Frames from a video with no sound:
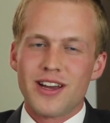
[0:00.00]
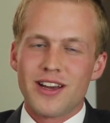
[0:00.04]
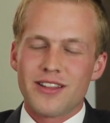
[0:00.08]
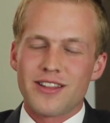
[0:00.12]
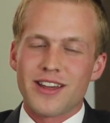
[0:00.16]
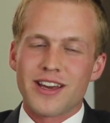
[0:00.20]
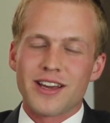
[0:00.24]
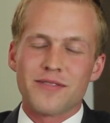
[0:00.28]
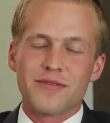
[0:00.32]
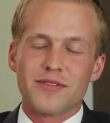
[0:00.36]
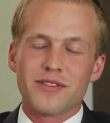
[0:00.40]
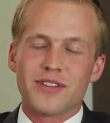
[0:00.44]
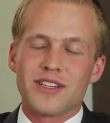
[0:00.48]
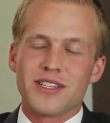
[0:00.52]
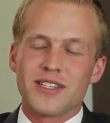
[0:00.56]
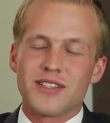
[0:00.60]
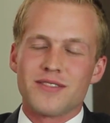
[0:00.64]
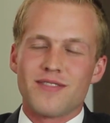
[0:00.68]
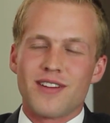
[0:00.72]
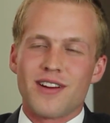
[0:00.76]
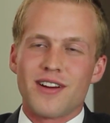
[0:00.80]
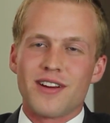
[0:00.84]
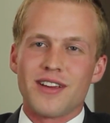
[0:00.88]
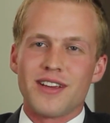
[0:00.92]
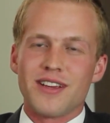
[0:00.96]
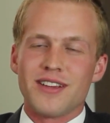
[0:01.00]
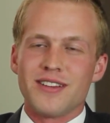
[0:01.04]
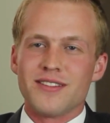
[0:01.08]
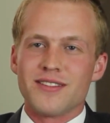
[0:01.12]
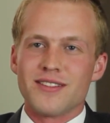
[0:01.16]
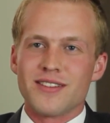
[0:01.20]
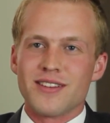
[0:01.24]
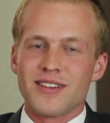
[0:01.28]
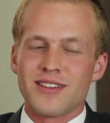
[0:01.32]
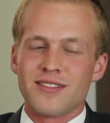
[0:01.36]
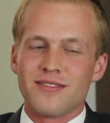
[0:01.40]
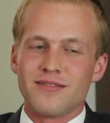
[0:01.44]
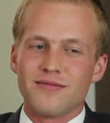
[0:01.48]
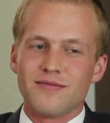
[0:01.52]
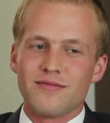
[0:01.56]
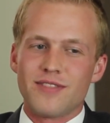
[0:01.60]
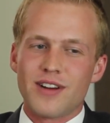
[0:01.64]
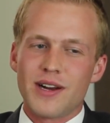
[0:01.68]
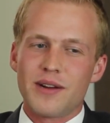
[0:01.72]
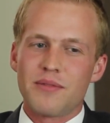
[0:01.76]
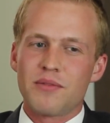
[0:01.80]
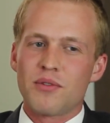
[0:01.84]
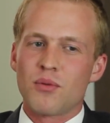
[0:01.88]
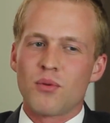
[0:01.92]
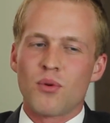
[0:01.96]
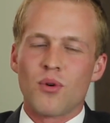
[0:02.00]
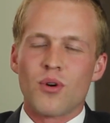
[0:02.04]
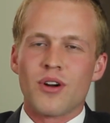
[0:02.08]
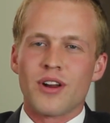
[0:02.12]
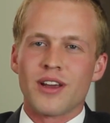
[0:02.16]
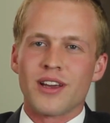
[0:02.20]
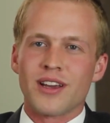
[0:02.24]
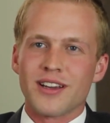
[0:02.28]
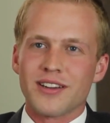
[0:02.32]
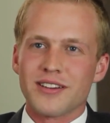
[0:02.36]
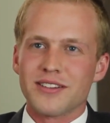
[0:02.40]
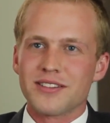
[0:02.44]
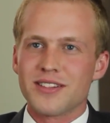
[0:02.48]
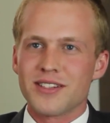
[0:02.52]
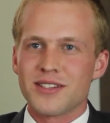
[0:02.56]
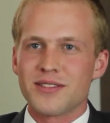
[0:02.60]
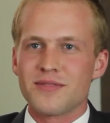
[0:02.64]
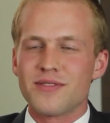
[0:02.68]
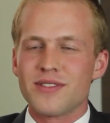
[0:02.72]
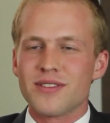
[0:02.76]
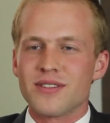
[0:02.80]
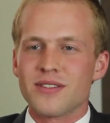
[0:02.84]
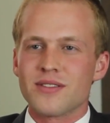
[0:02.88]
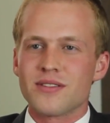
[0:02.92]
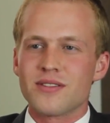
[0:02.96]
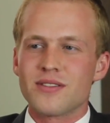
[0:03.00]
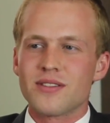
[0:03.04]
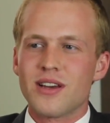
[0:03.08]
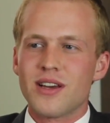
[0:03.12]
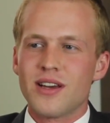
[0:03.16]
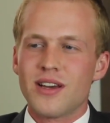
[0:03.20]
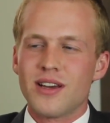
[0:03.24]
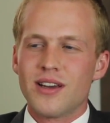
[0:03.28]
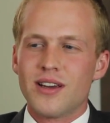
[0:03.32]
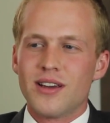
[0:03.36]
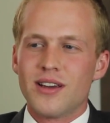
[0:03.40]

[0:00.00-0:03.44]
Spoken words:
thankfully is very easy and very rewarding. It just feels